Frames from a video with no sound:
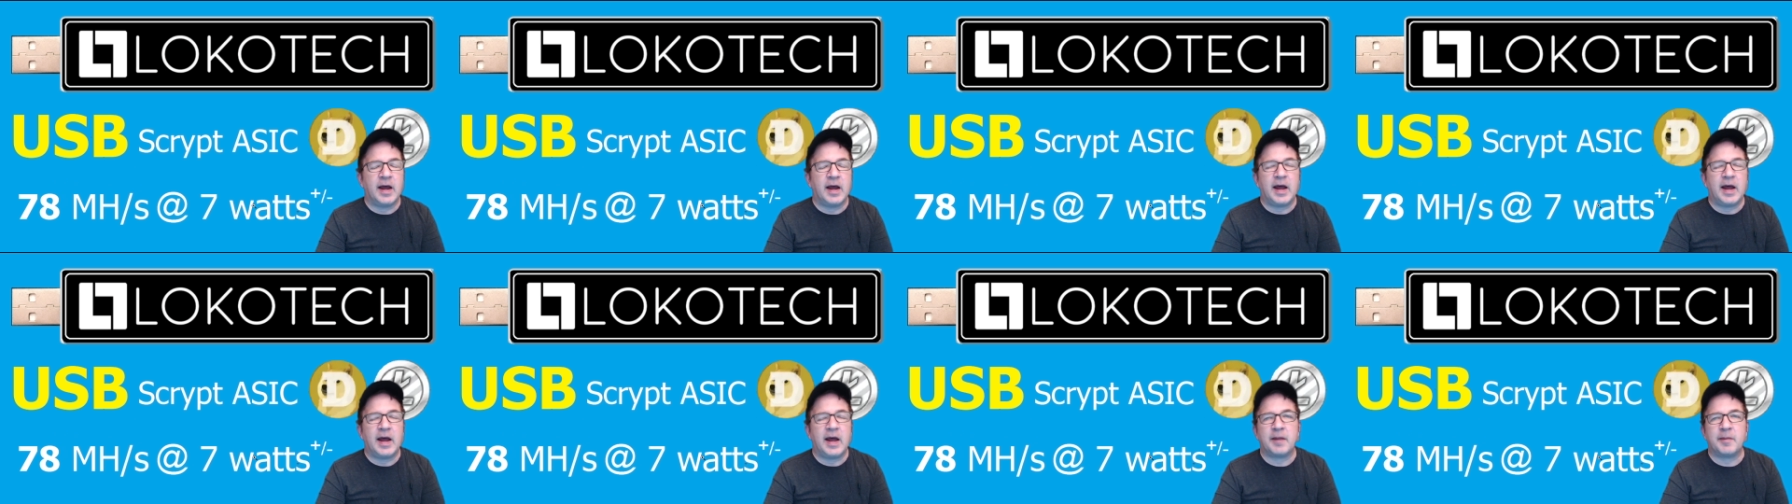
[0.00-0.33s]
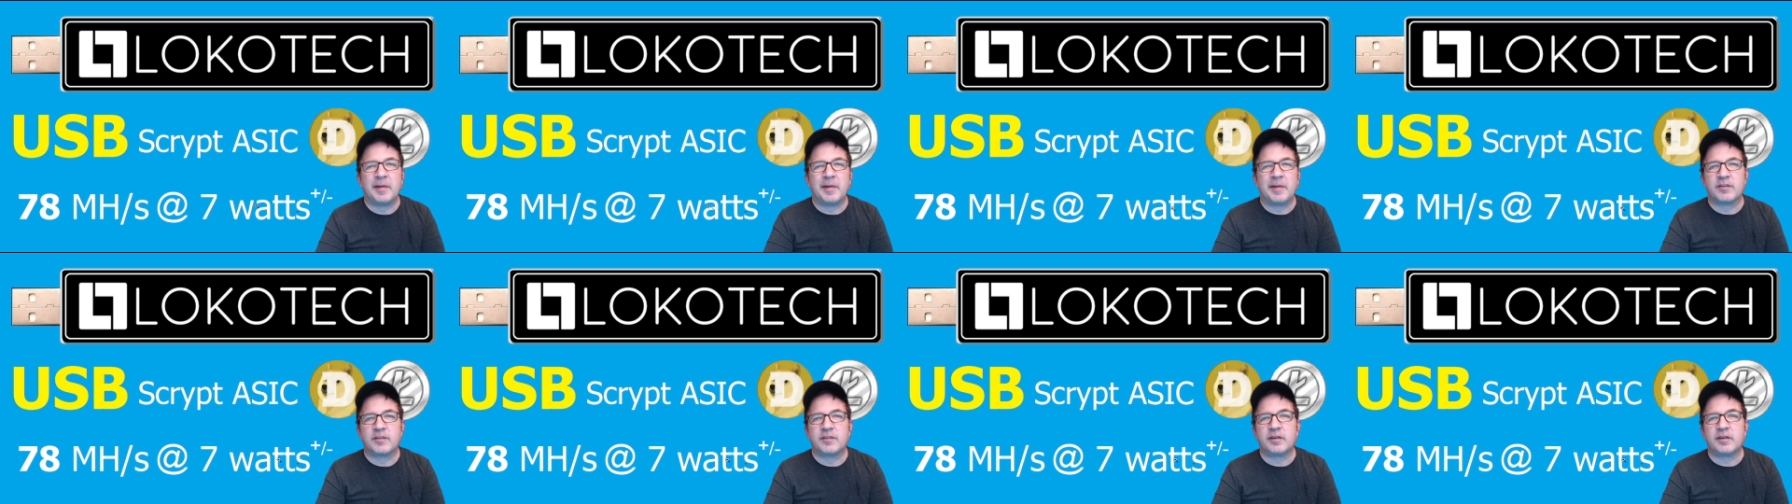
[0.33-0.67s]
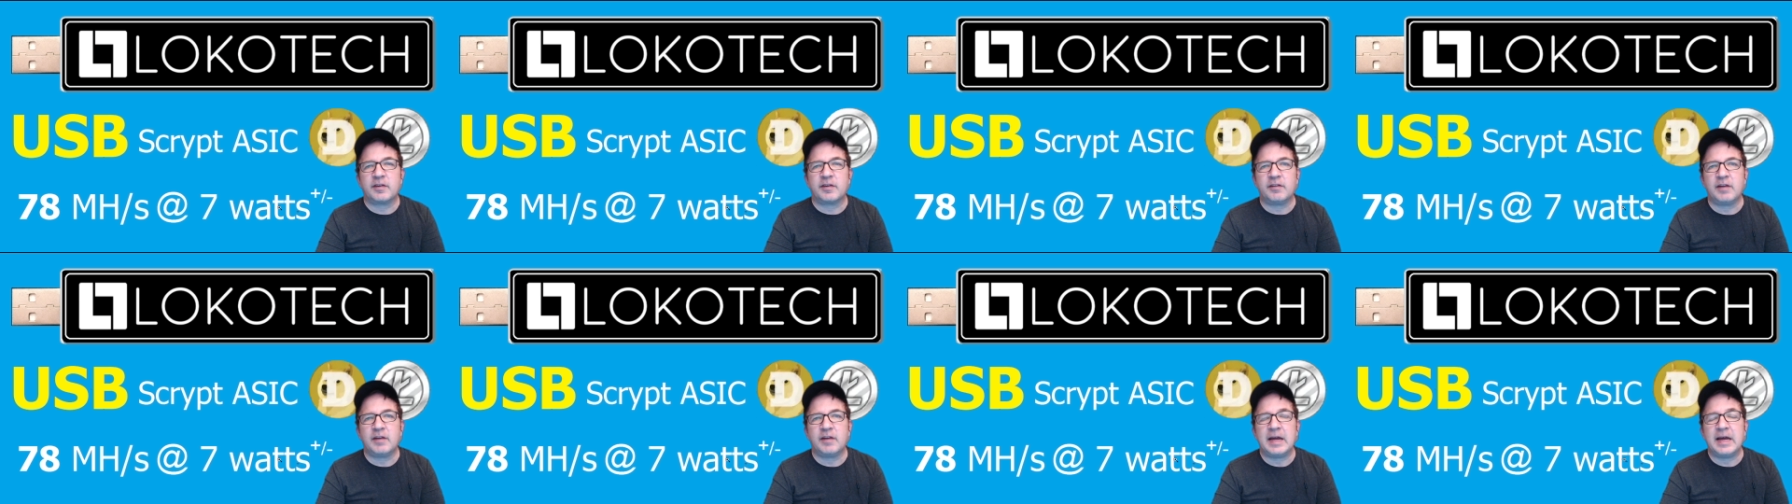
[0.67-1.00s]
at about
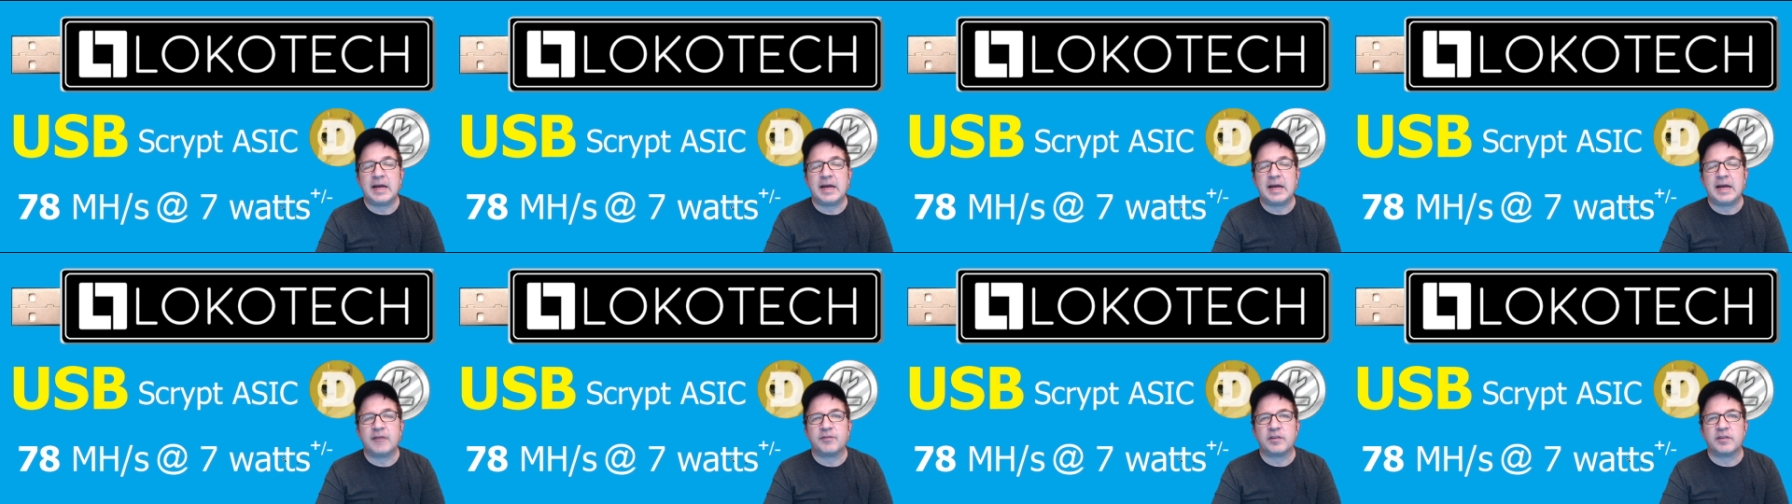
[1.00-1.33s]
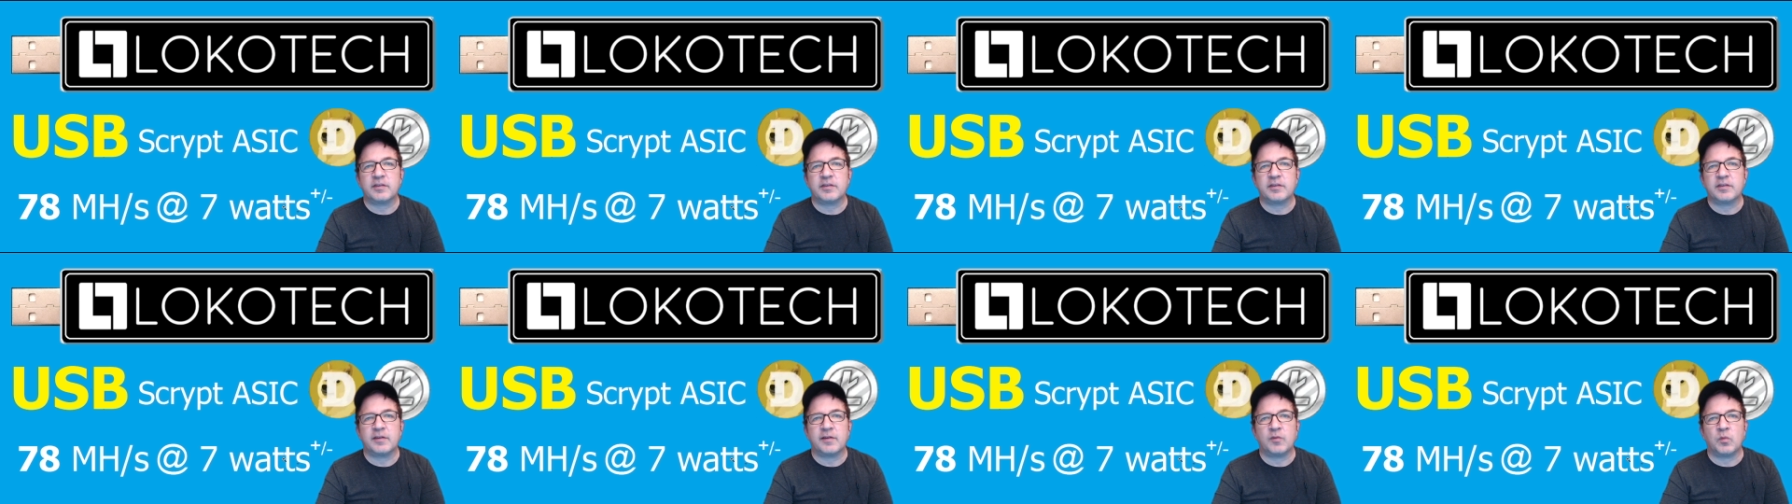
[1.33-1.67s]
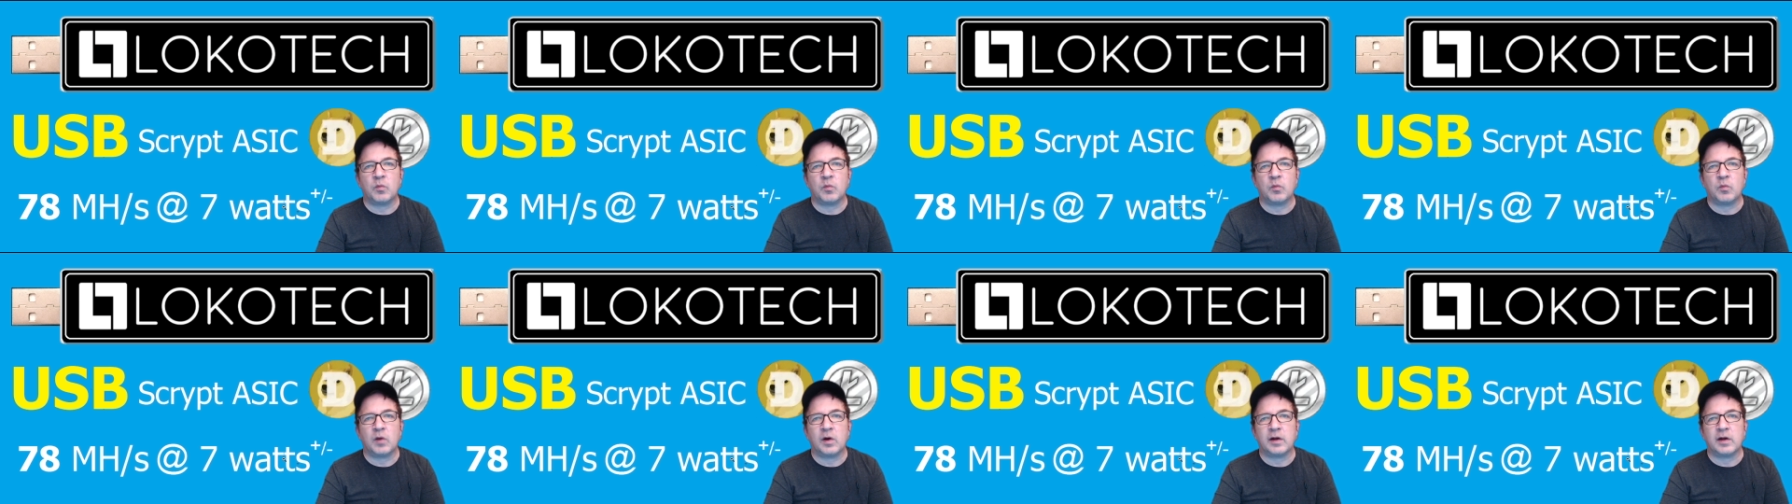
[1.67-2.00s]
six and a half to seven
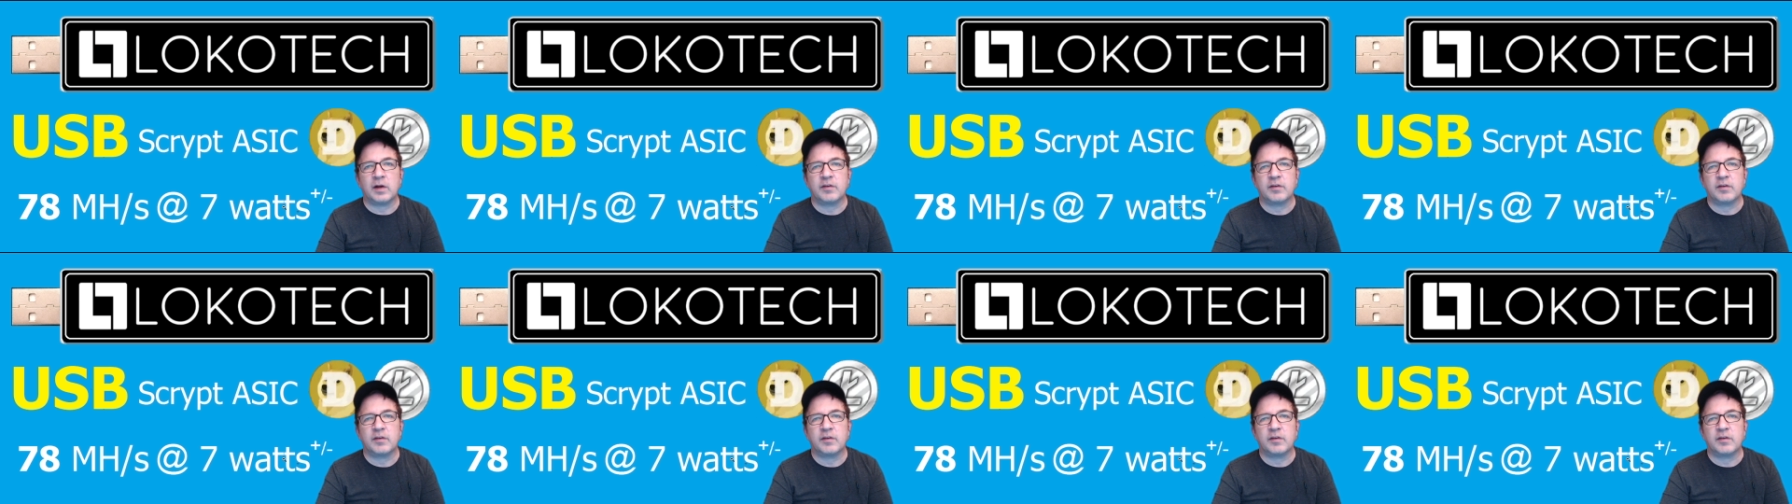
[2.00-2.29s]
watts.